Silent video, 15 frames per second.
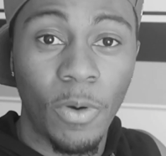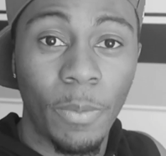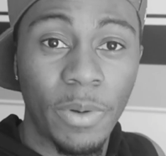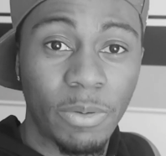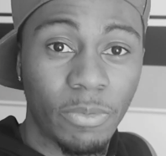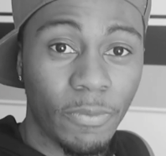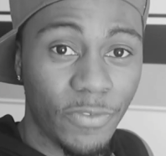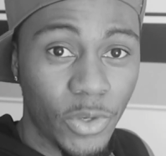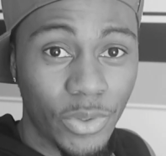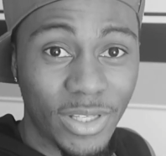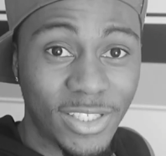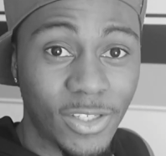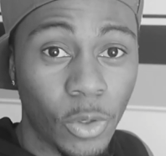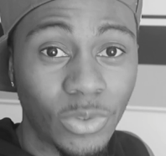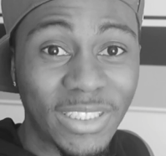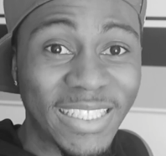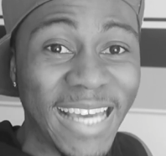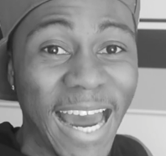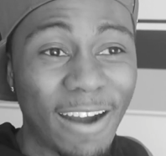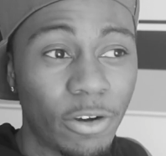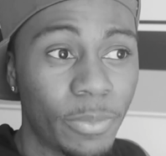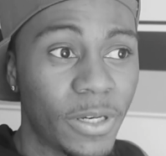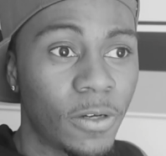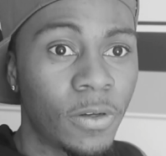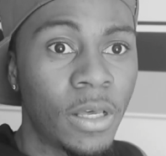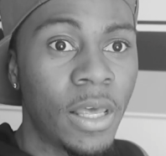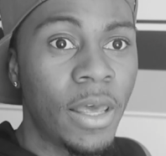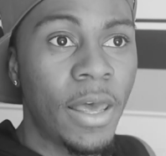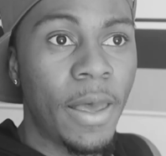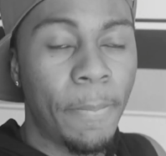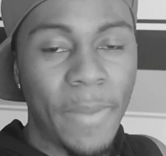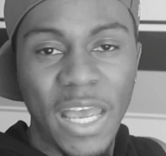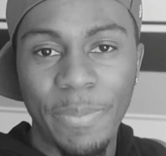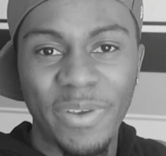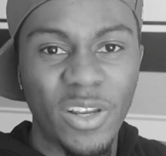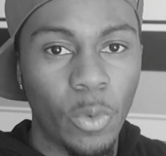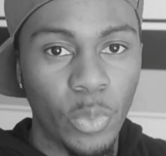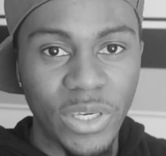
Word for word: I'll probably review the salted caramel maybe in a